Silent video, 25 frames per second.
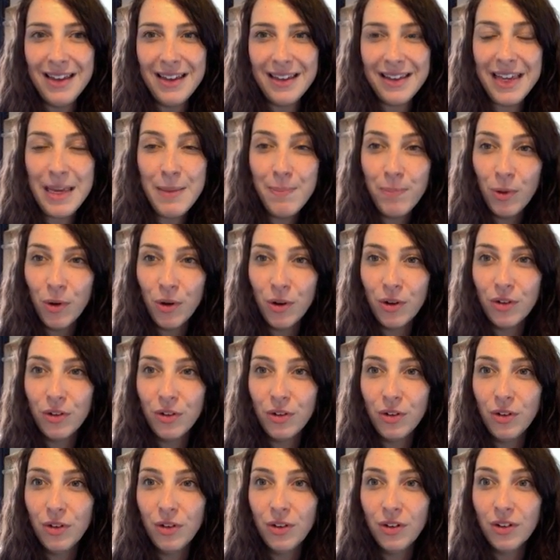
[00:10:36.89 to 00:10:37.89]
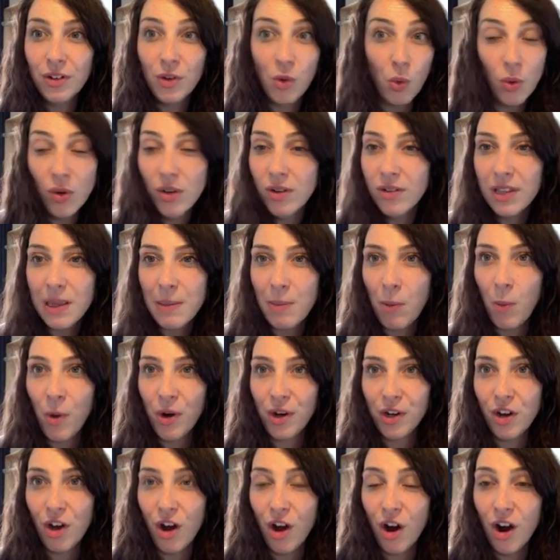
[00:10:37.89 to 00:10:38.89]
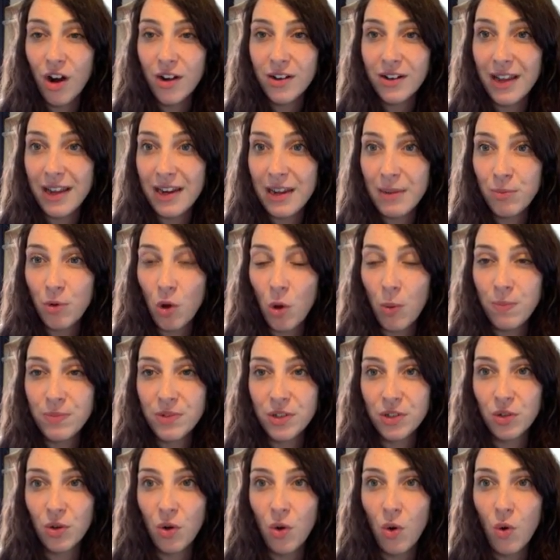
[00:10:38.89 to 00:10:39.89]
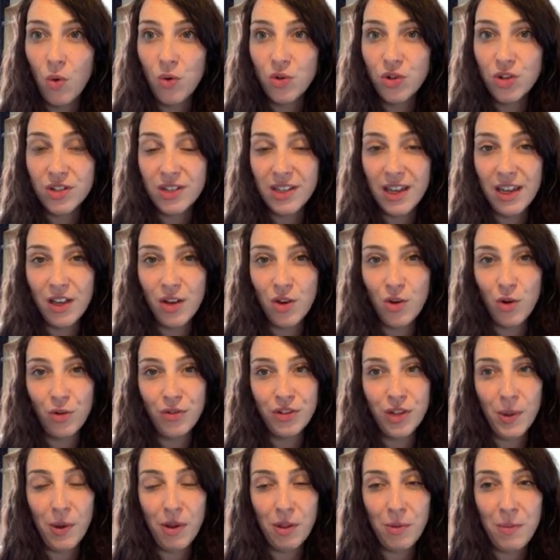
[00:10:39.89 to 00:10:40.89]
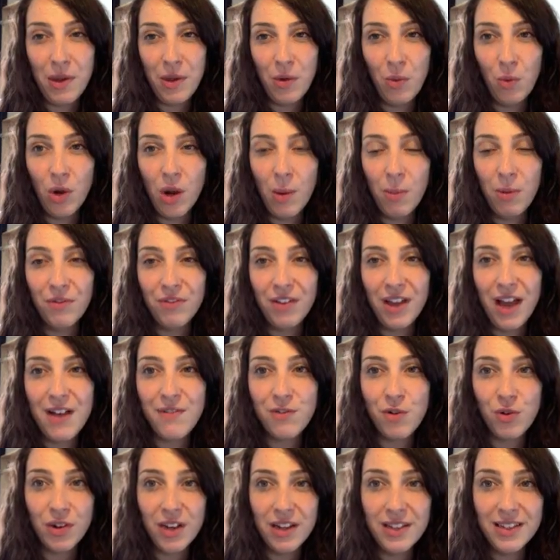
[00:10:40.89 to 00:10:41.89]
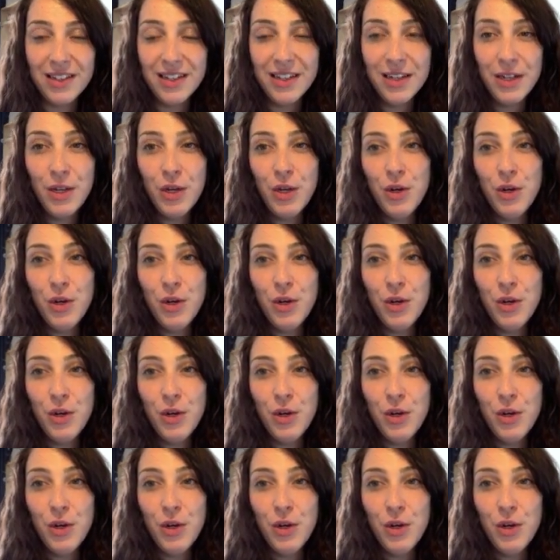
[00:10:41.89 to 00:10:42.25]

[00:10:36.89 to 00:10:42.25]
Keep on going, keep on working hard, and any problems at all, just get in contact with me. I know a couple of you have already.